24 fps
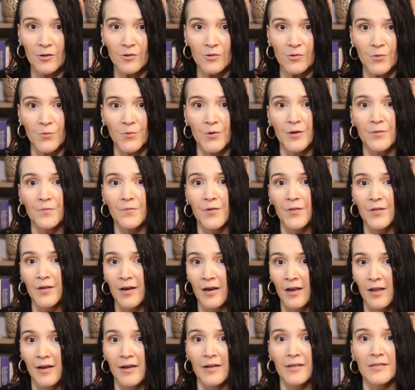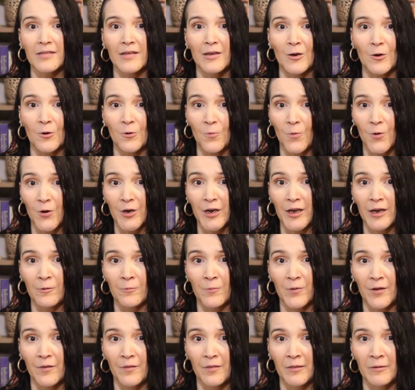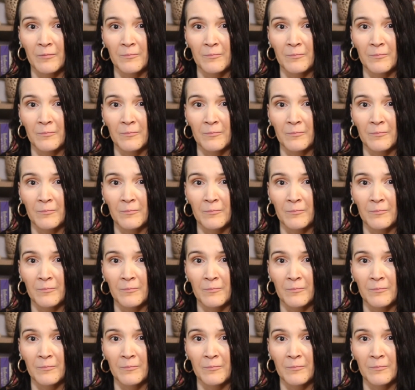story for the clients that you're working with.